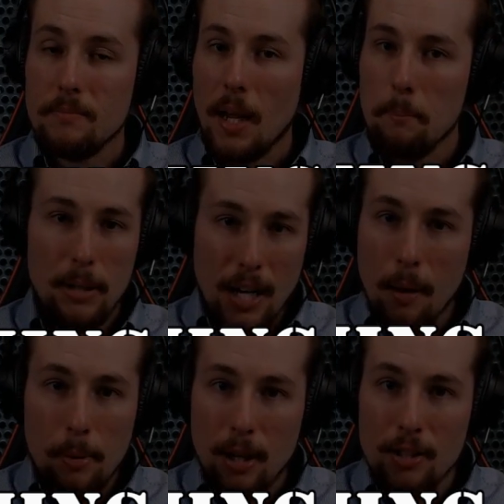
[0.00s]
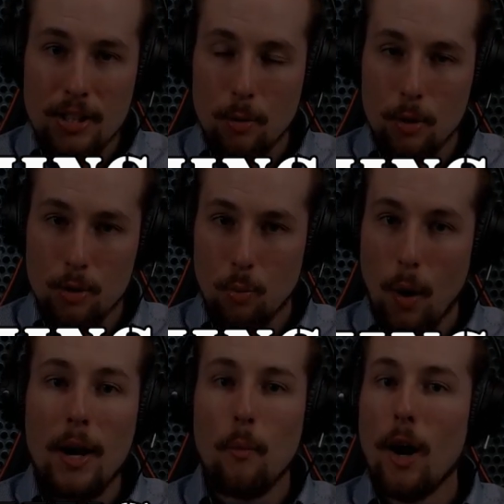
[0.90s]
But not because it was
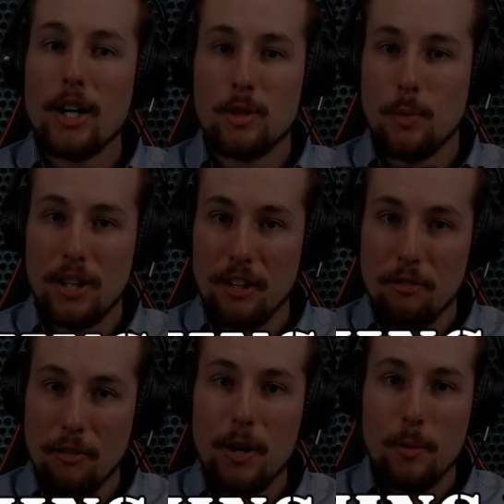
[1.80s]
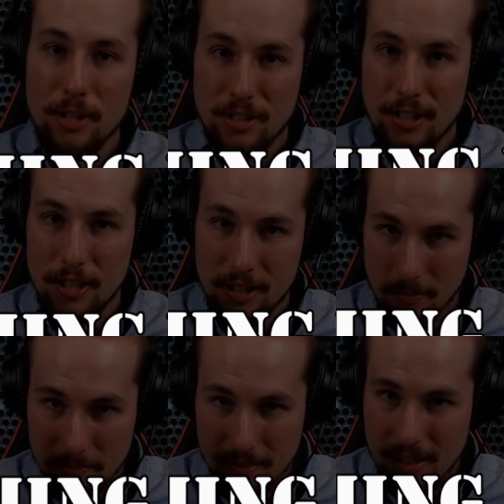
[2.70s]
whitewashed with Confederacyism.